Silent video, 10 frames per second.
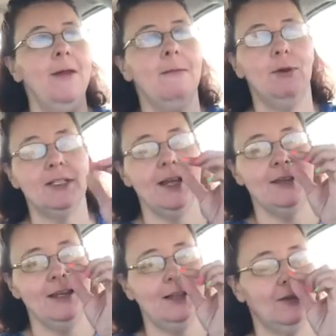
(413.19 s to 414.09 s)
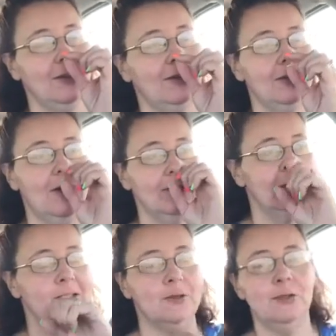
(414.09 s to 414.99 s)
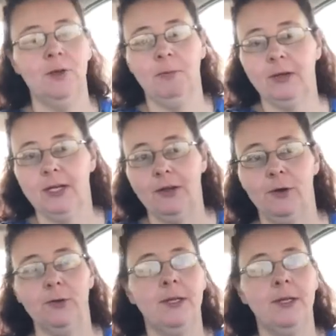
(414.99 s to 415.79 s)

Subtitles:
Plus I think their little noses are super cute